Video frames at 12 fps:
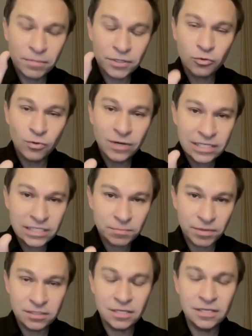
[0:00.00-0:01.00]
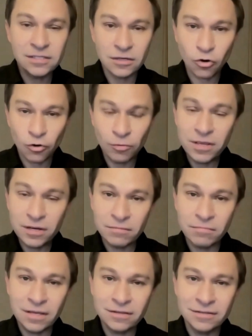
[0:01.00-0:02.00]
between species, and
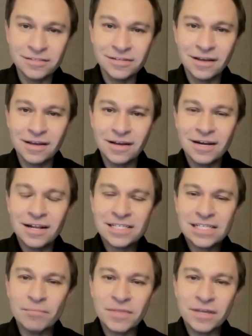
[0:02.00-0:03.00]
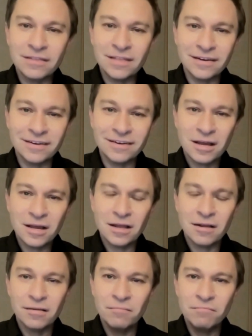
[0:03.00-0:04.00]
hormetan means something that
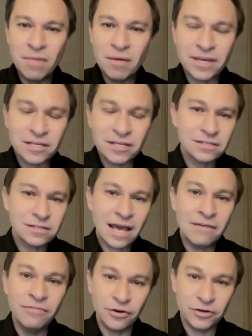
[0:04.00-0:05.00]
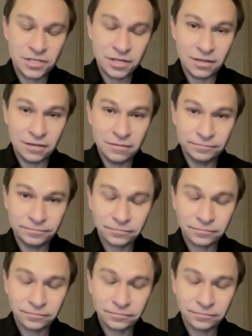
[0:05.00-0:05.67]
mimics adversity.